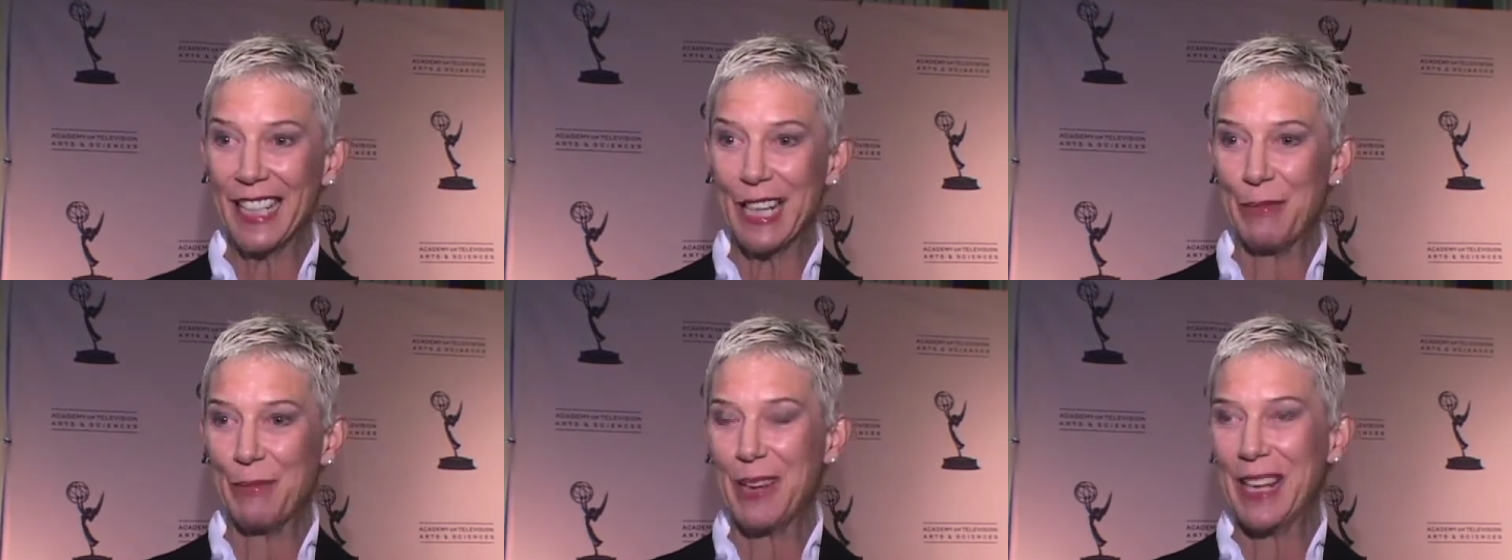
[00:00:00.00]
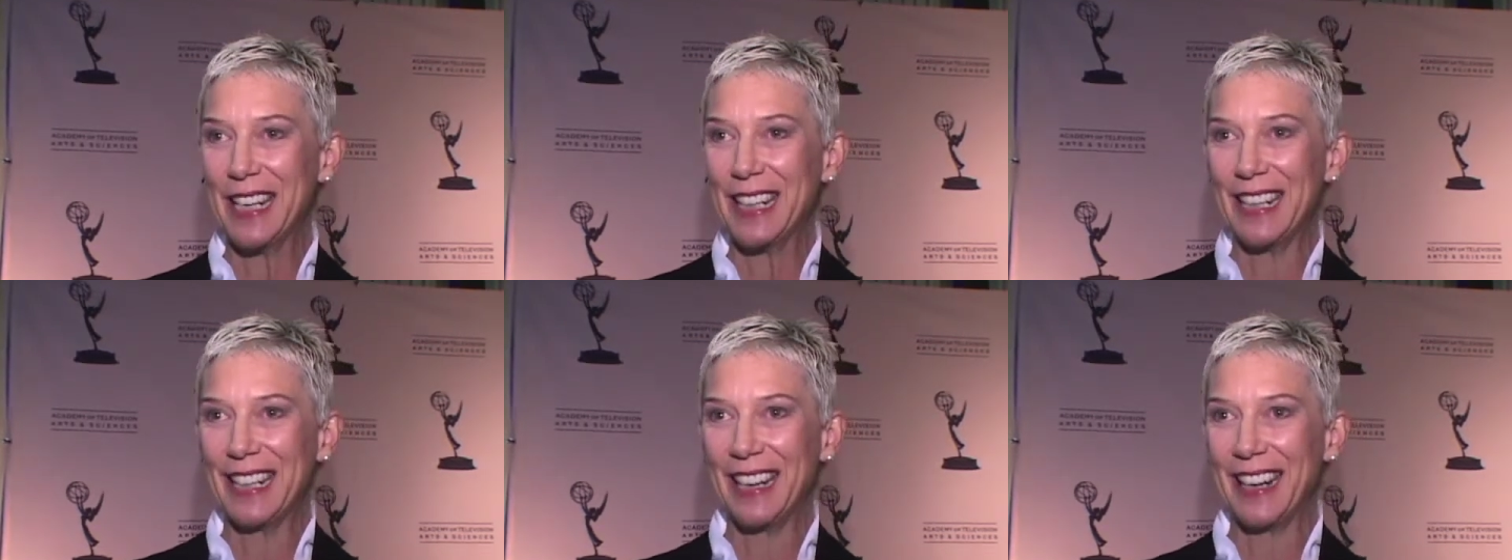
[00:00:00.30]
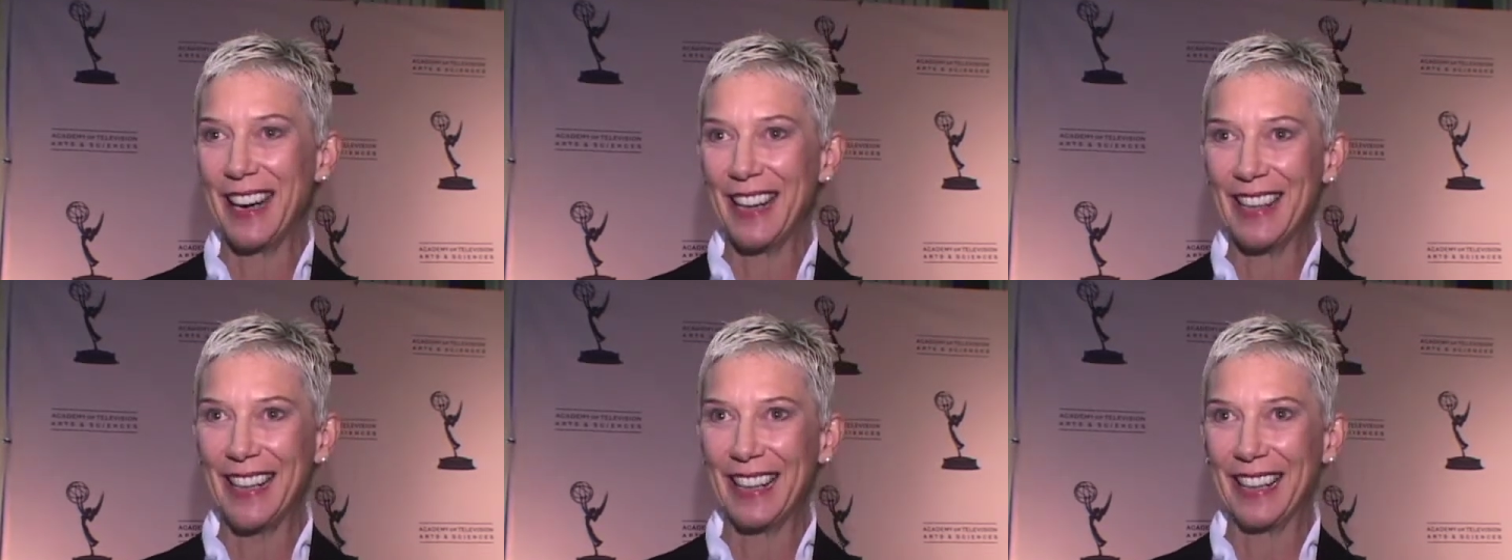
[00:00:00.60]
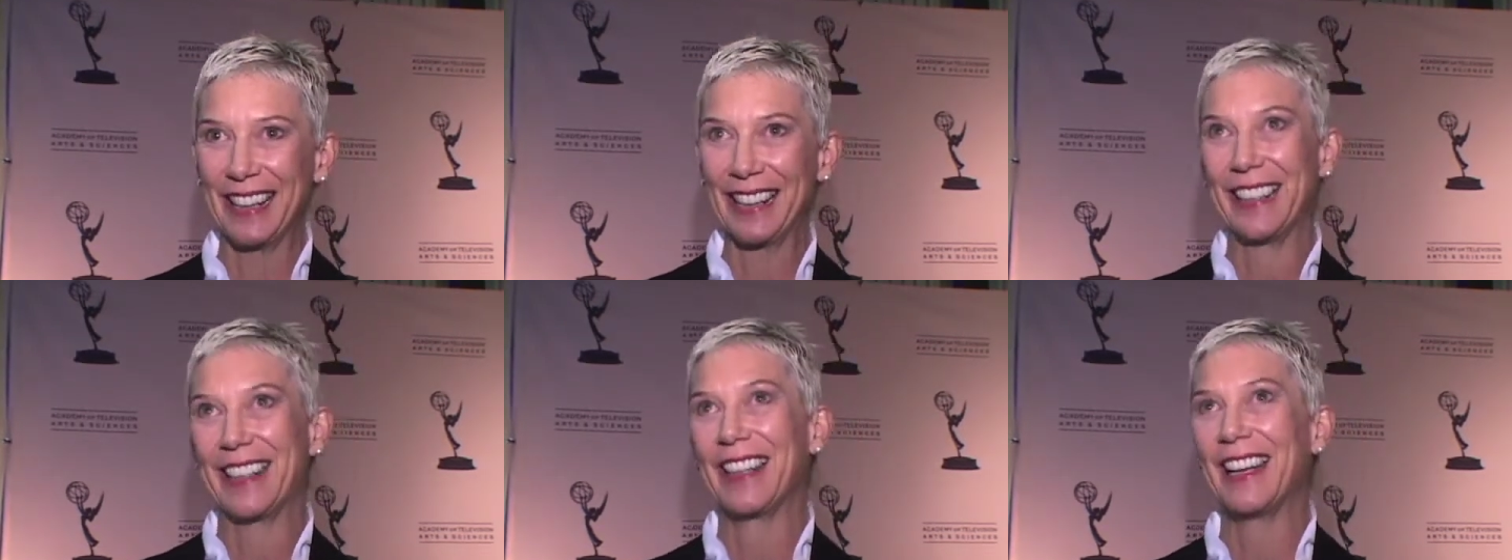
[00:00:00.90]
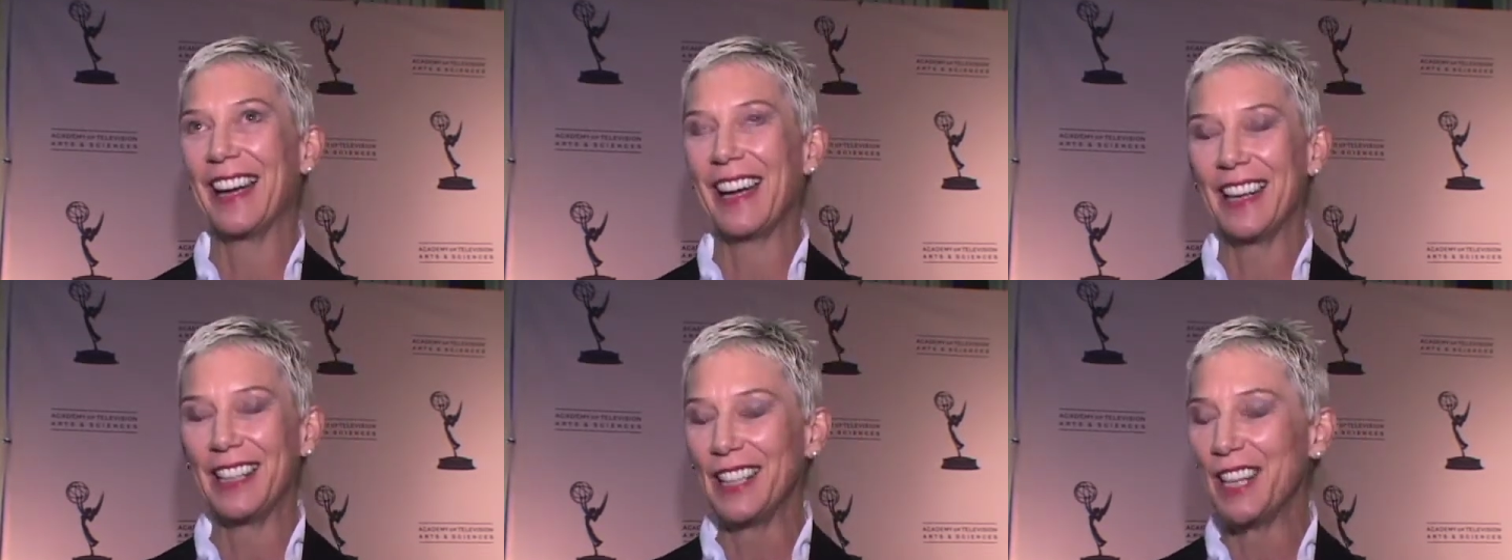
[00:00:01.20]
I mean, I think
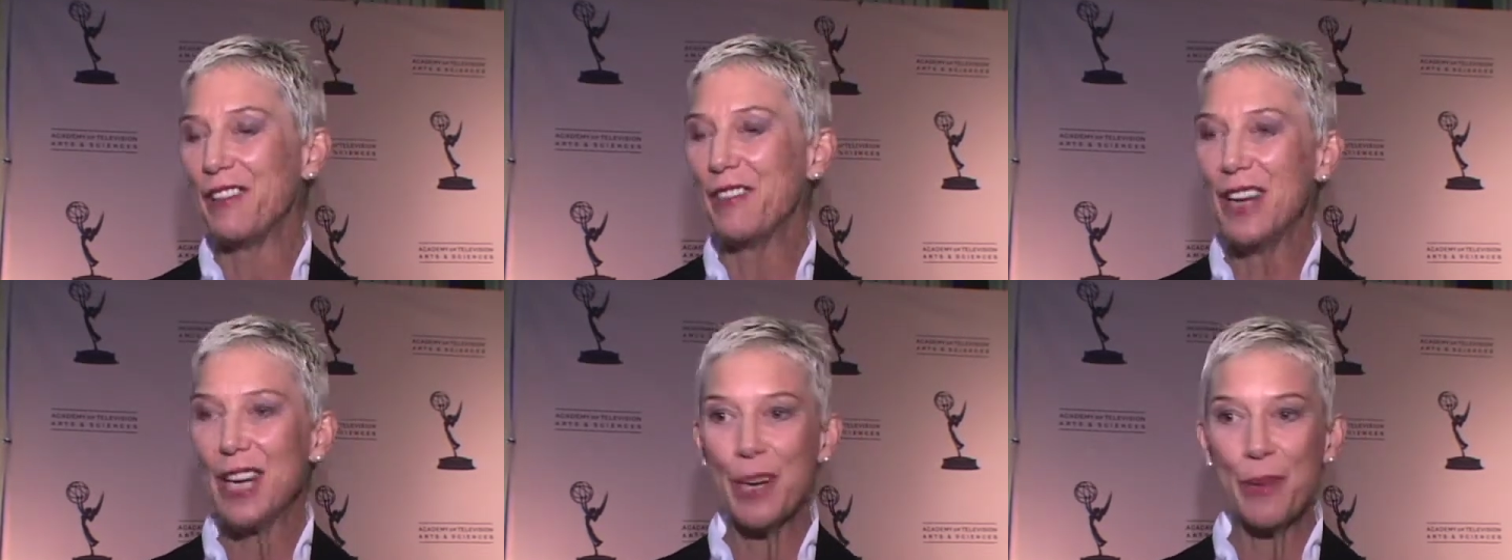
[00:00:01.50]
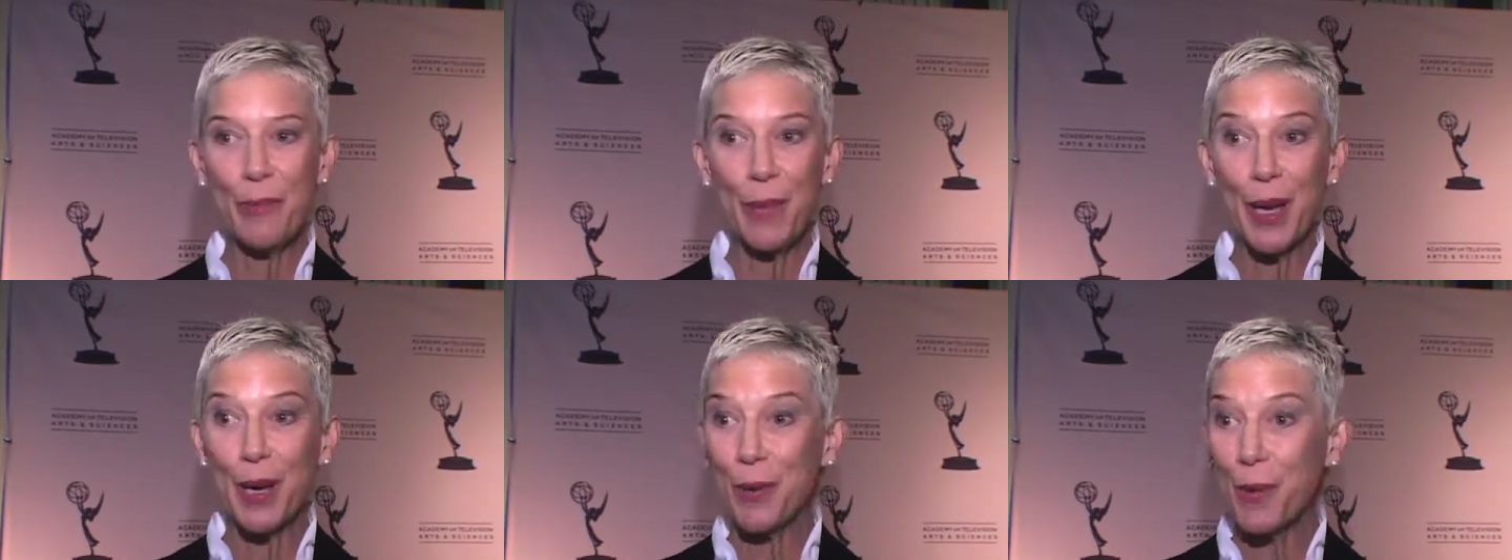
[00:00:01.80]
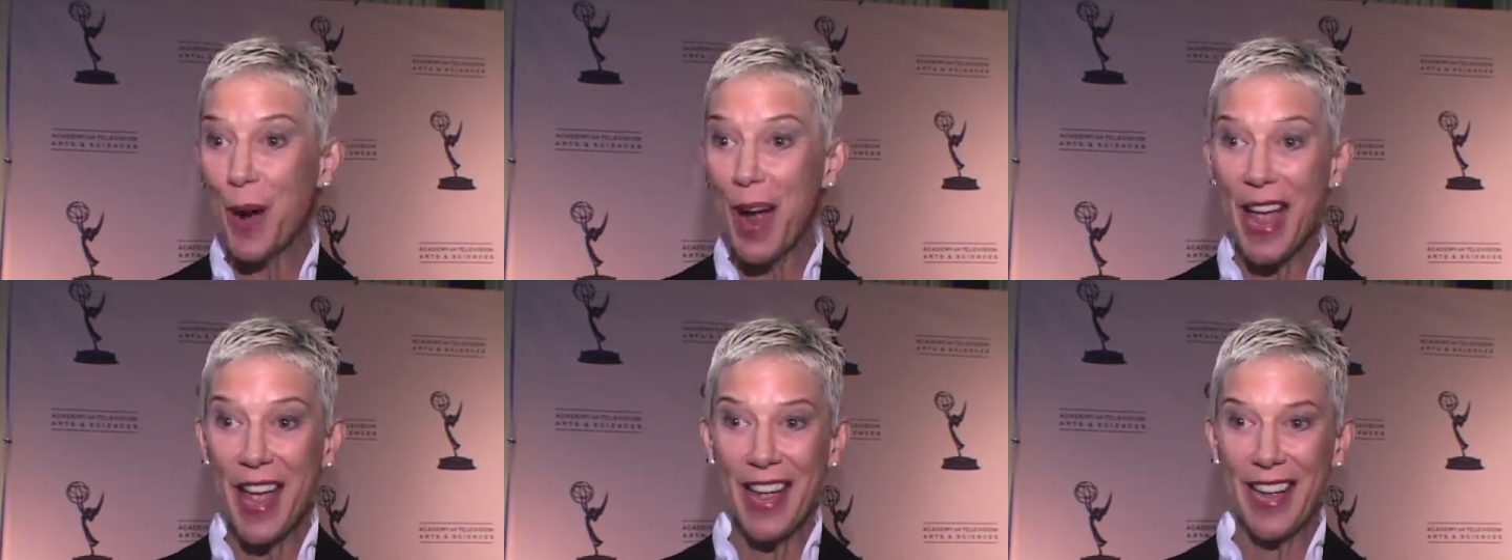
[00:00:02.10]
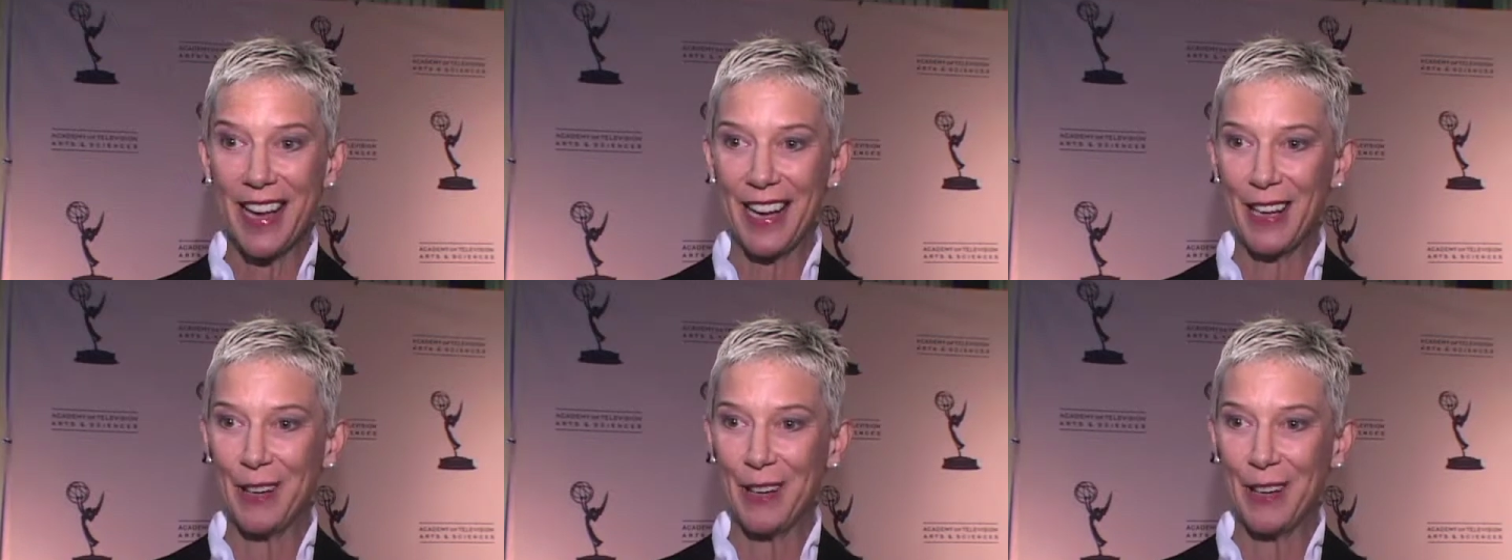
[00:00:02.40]
living in a big way.